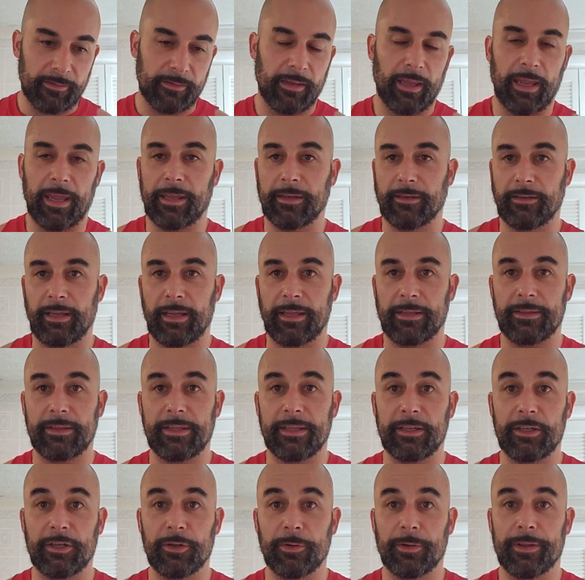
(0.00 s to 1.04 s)
And
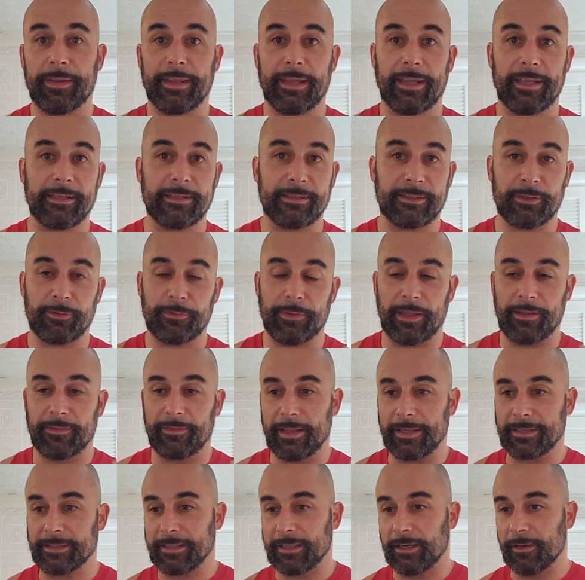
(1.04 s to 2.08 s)
then do it then. So
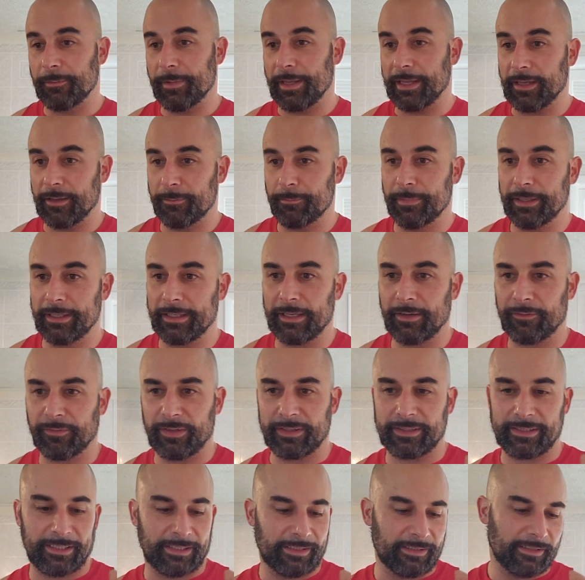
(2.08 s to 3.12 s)
that's going to make a big
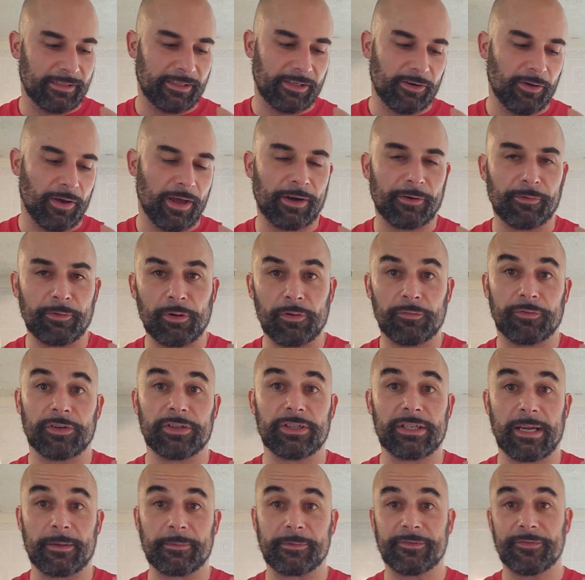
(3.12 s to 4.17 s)
difference. And I don't know if your
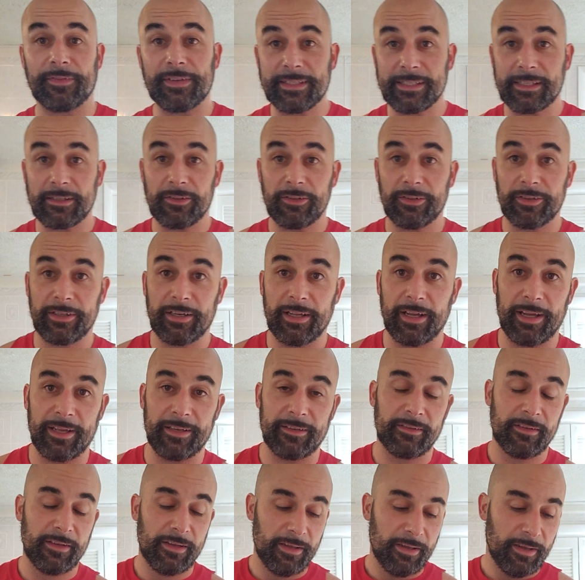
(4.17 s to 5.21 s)
job's physical or
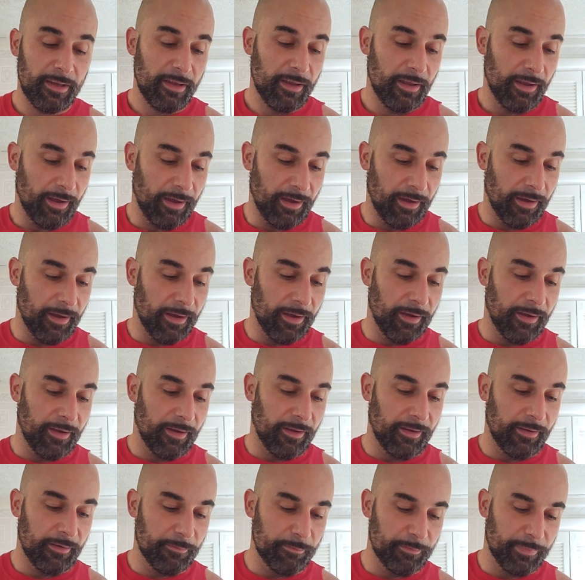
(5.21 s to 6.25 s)
not.
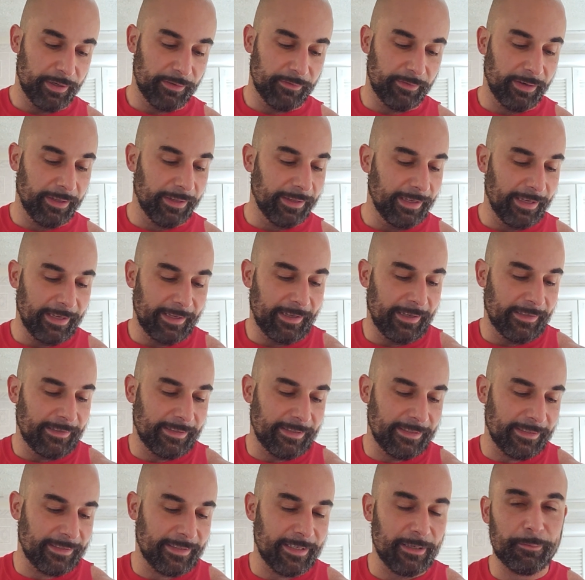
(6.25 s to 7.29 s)
But really, it's
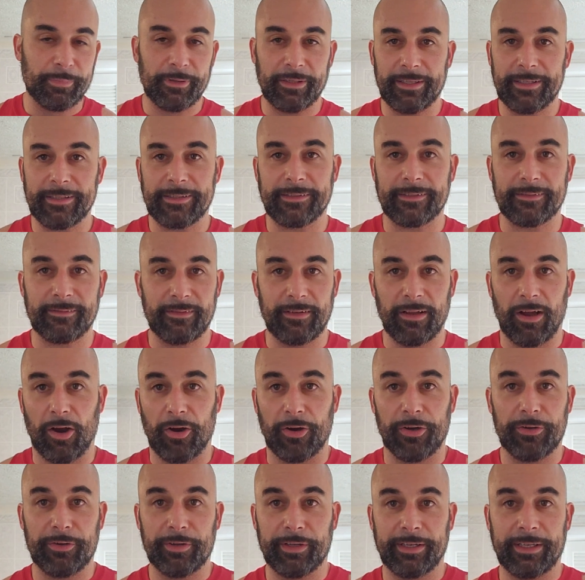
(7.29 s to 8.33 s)
as simple as, are
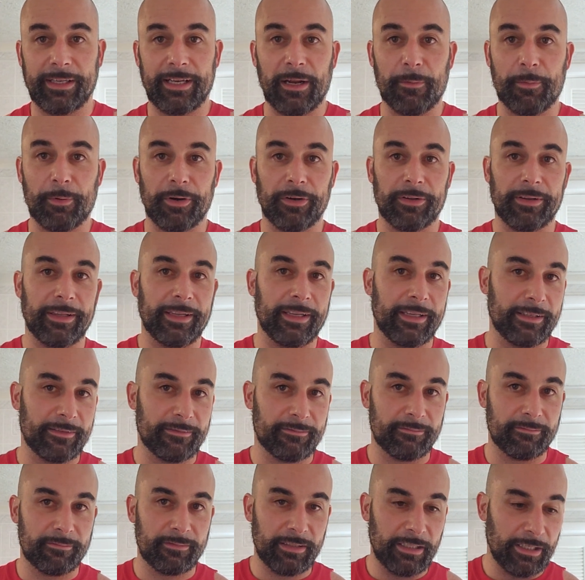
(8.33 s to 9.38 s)
you going to get up early
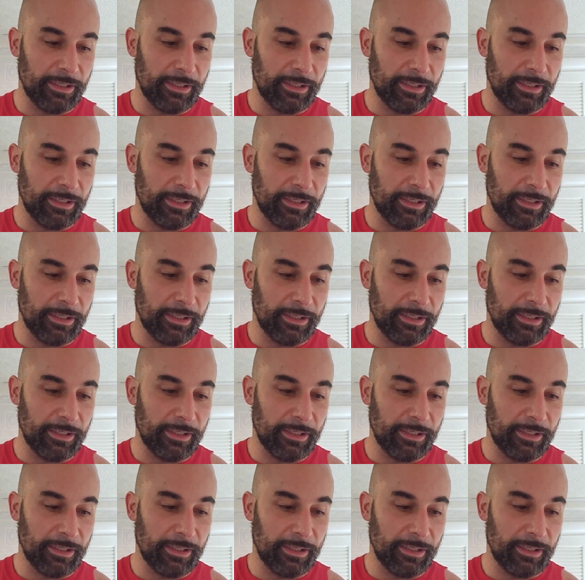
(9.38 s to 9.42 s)
and